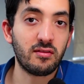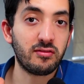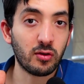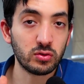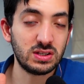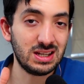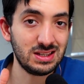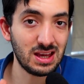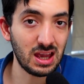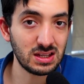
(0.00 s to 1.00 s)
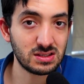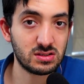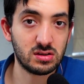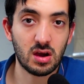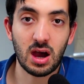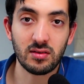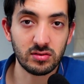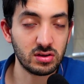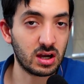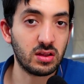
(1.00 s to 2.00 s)
14 days to have a
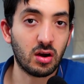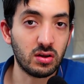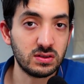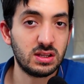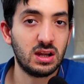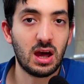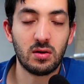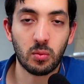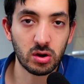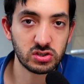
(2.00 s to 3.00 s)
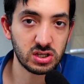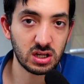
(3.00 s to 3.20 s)
look at the content, watch it.